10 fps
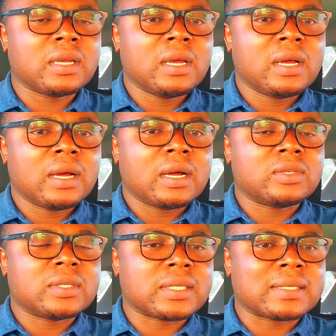
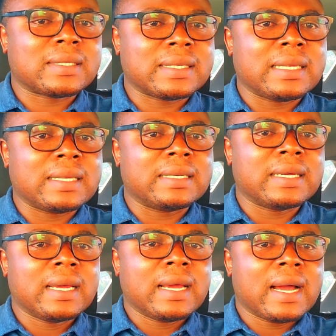to succeed,
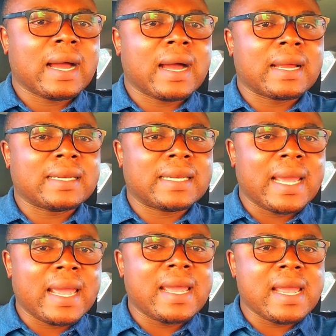
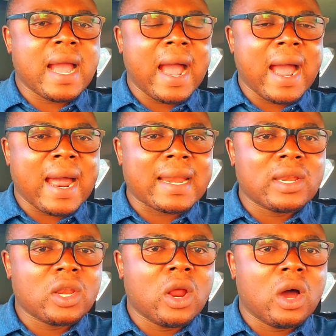they are
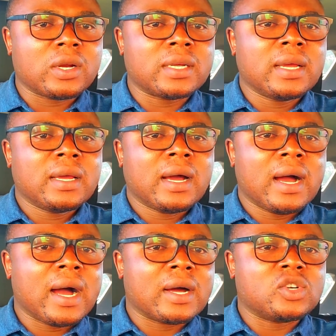not
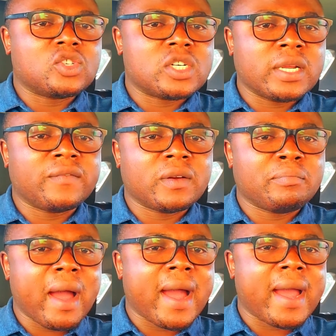driven
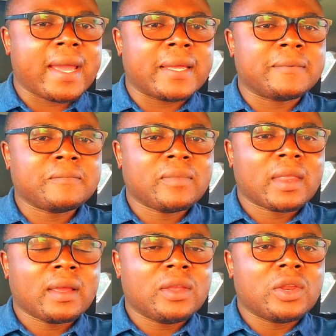by
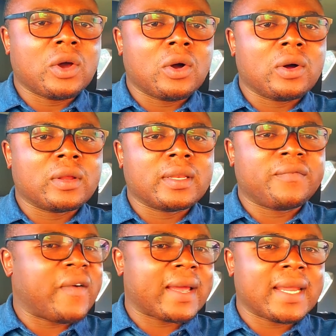the
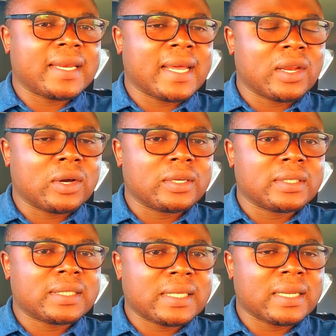fact that they're not
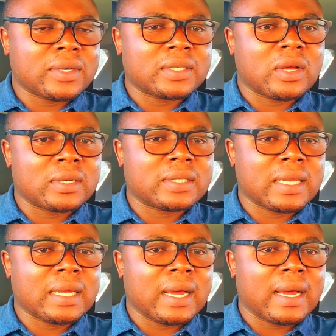seeing results
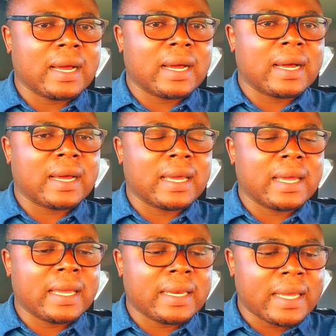
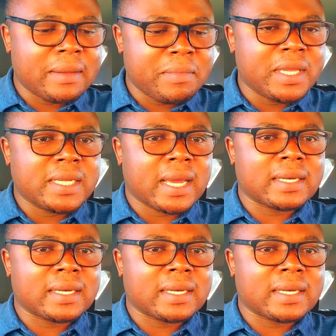in the immediate.